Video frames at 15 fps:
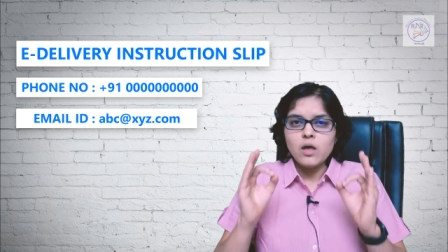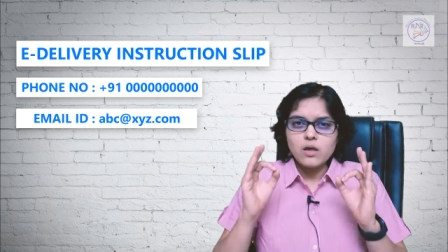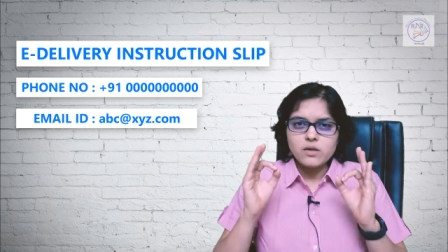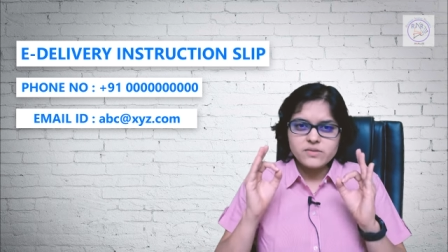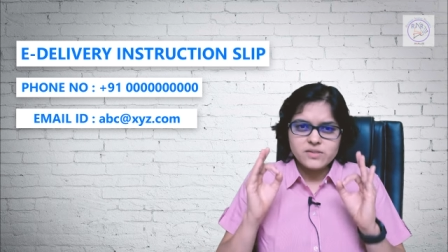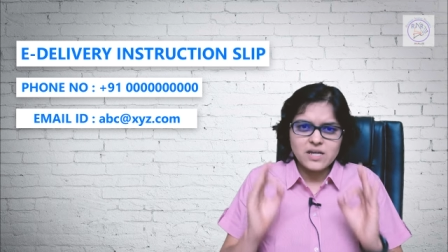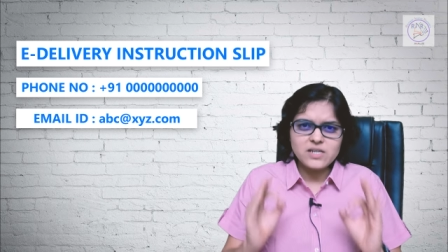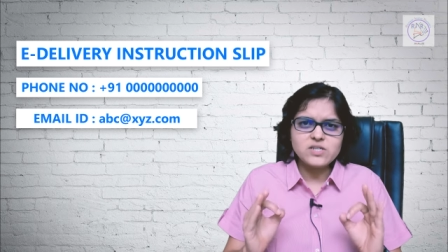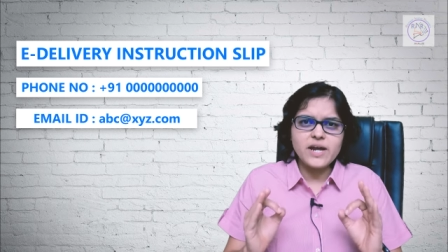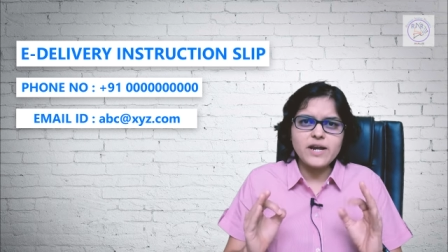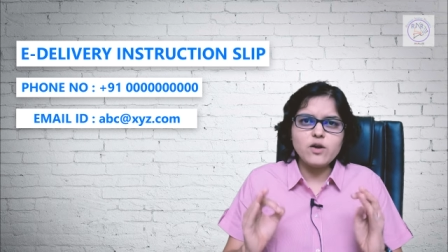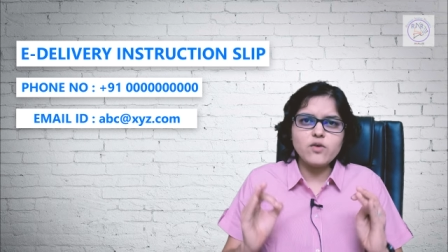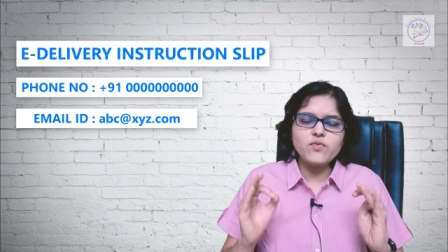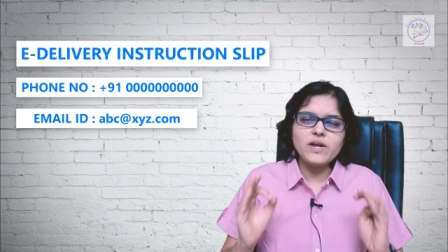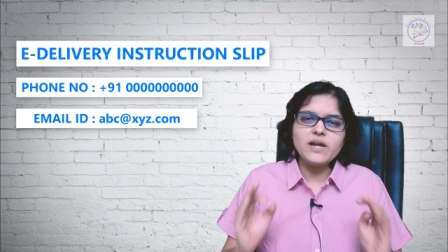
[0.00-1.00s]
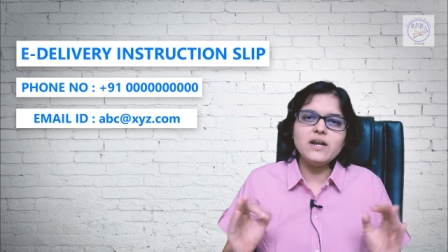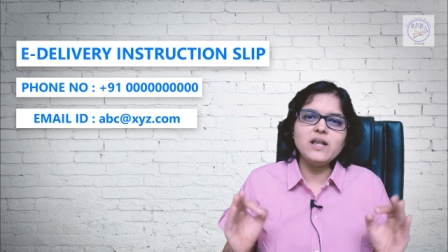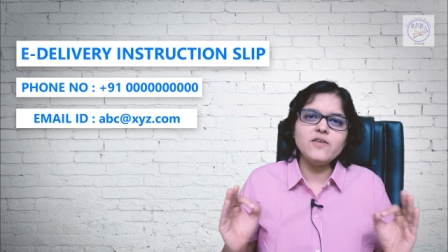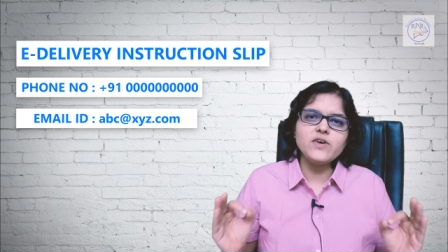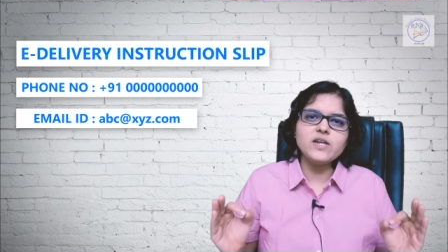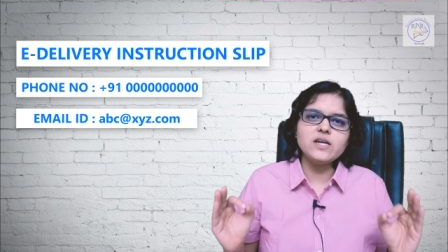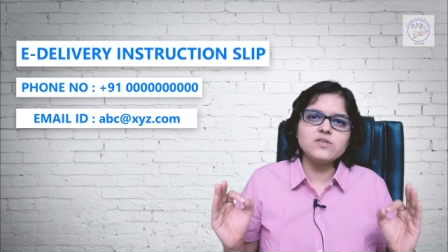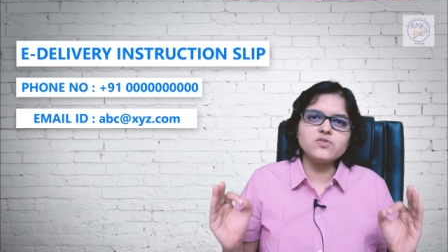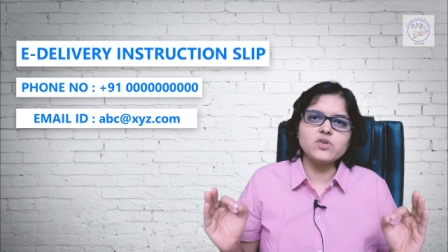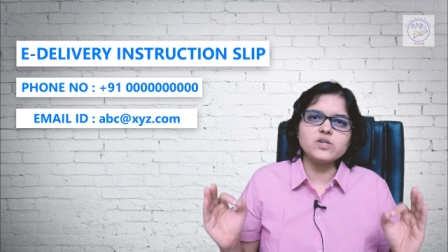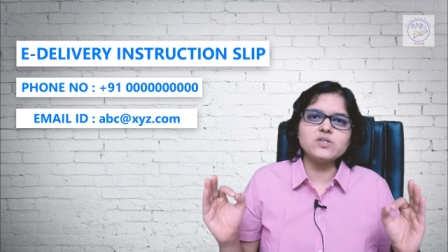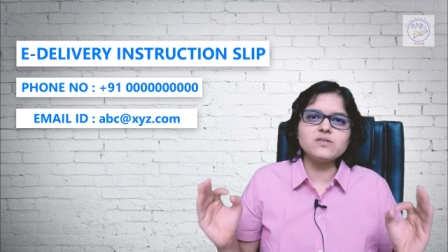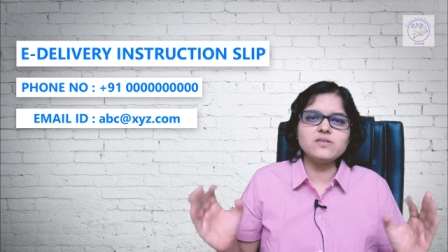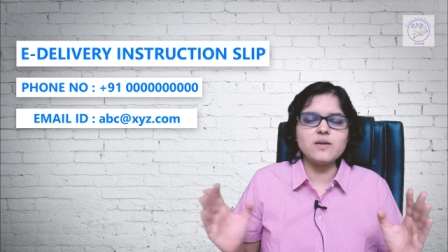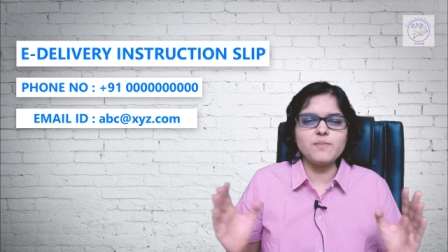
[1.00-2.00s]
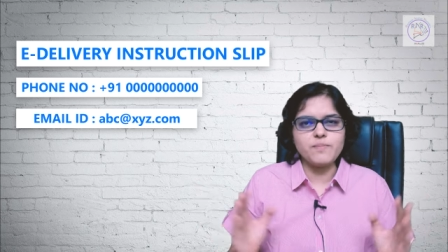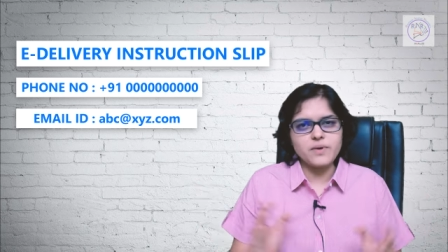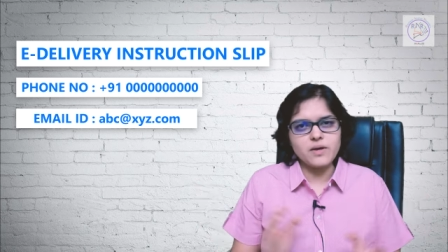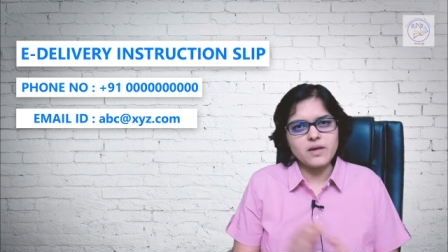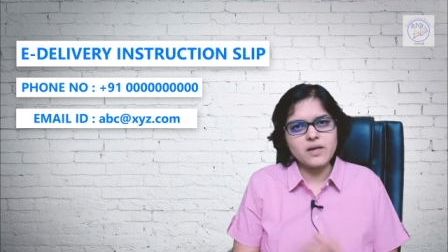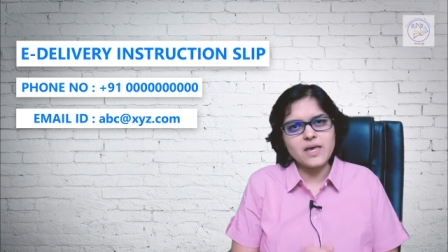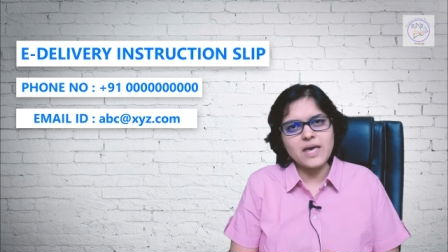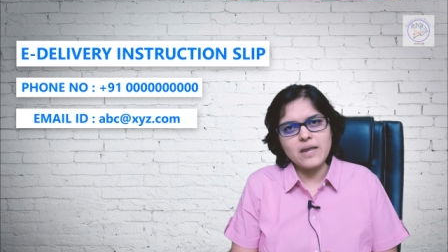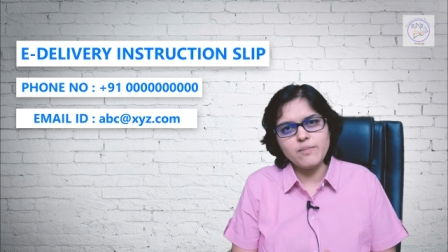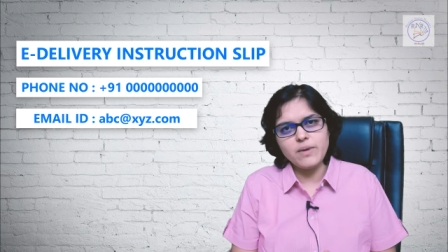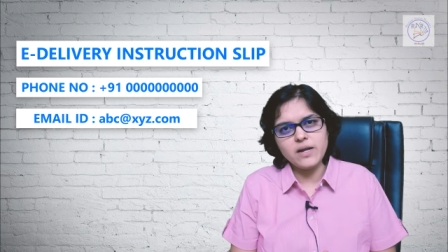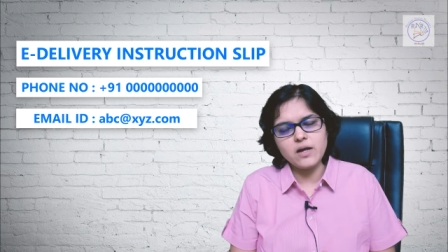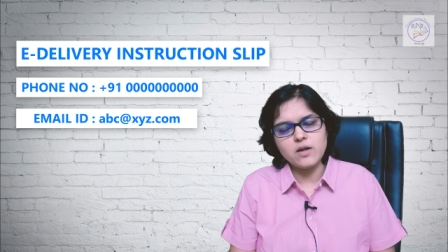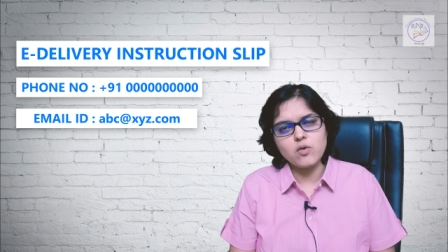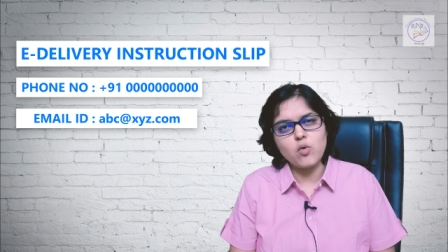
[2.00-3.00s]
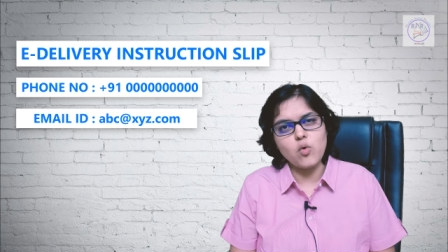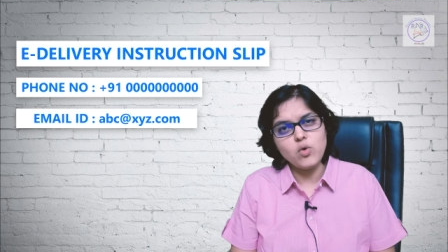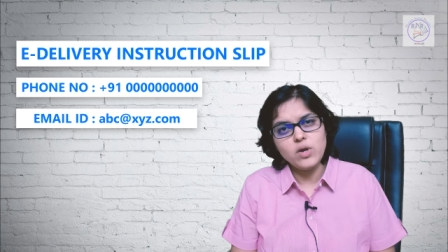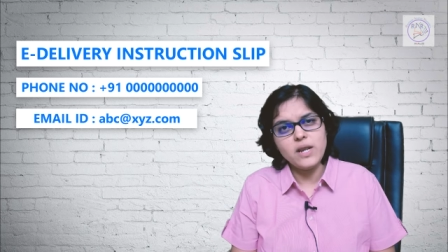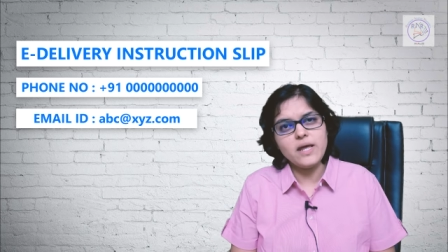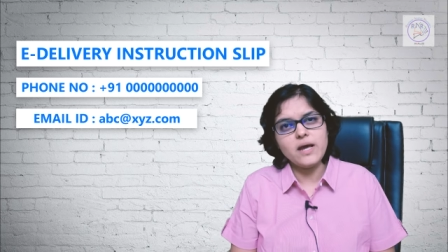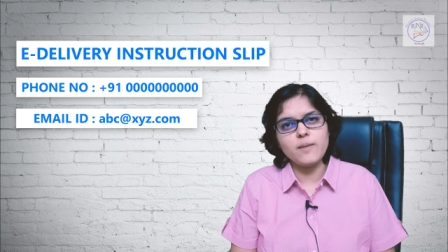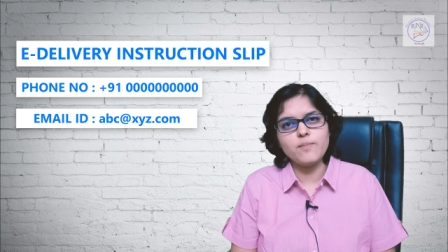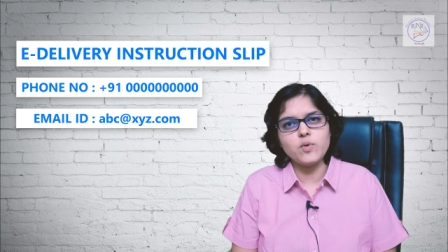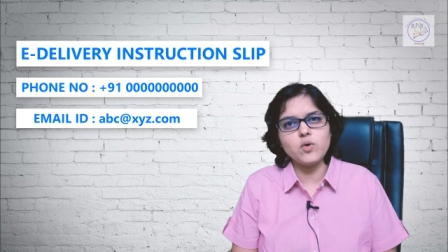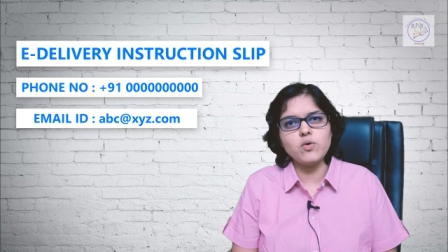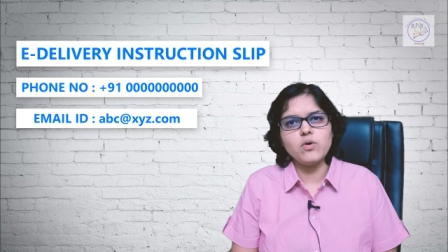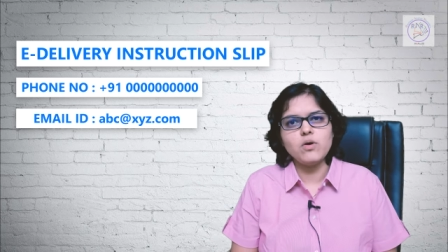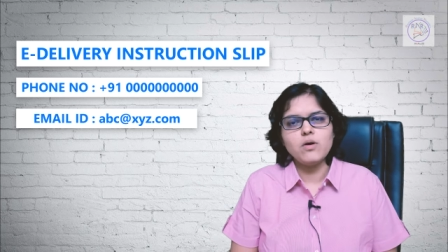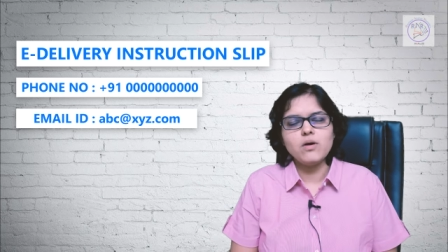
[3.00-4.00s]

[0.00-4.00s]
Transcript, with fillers: Such kind of e-delivery instruction slip can be done only up to